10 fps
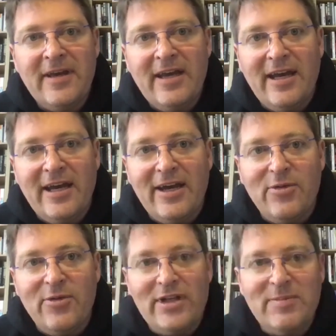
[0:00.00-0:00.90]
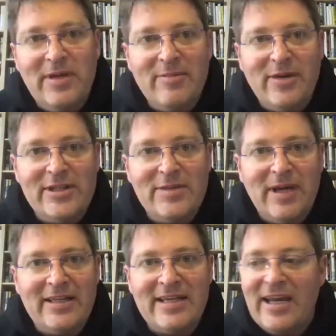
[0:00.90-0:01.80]
what's been the most
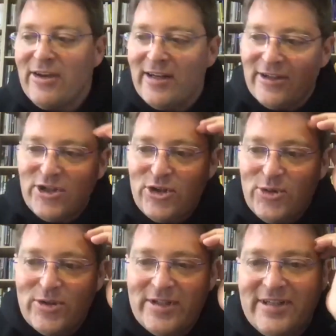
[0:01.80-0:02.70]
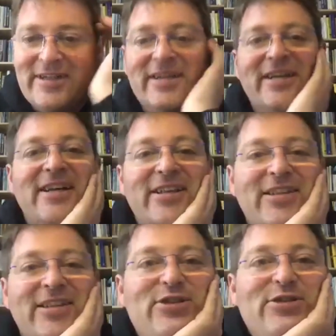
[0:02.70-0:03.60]
spectacular short
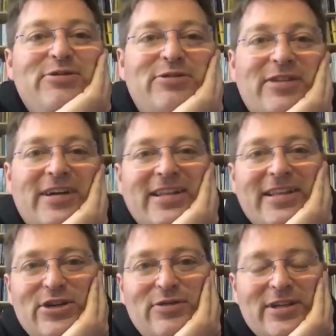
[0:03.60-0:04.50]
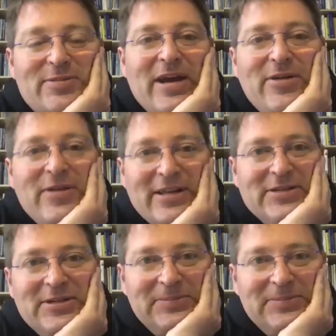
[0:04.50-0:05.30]
that you've experienced?